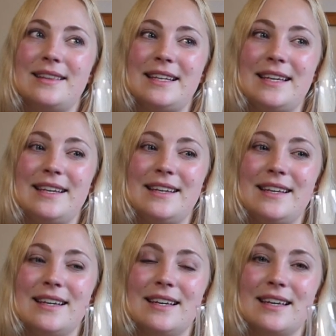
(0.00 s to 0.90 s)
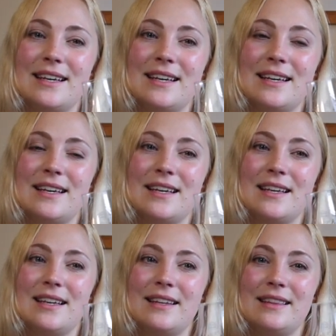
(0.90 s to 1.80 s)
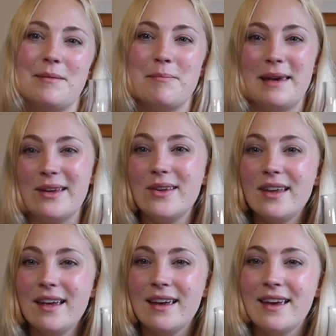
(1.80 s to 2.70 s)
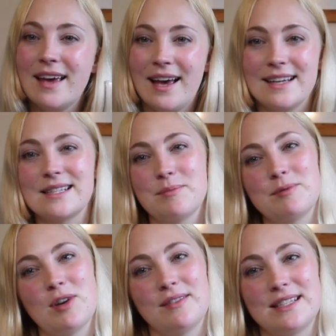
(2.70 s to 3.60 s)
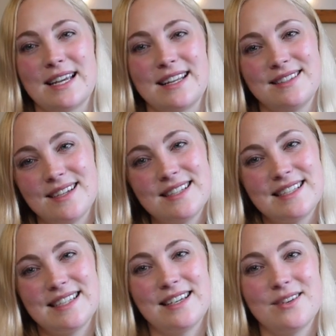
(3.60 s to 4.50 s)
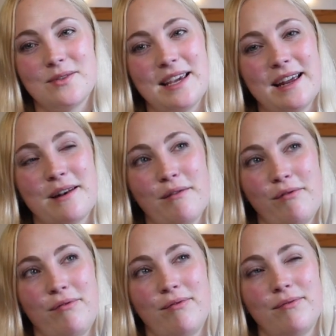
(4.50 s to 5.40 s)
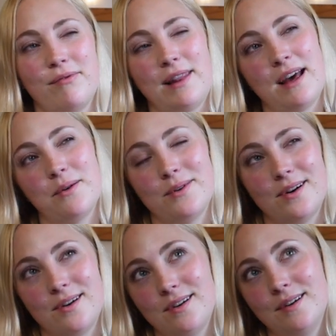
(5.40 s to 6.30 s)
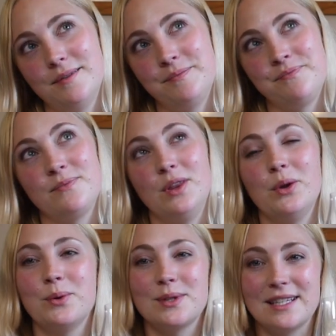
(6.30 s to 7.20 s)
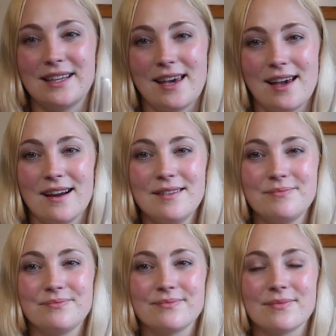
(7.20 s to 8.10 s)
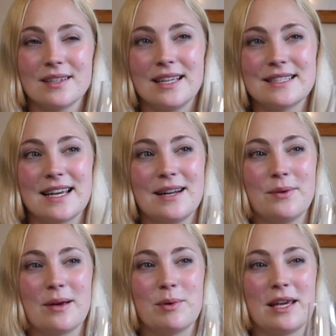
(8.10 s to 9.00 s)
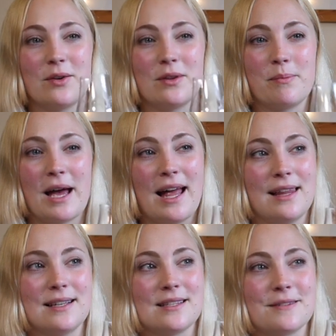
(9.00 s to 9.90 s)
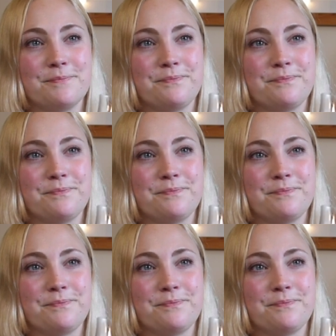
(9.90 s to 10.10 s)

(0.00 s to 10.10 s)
the mill, sometimes you have this kind of dusty grain flower note in the air. That's kind of what I'm getting on the palate.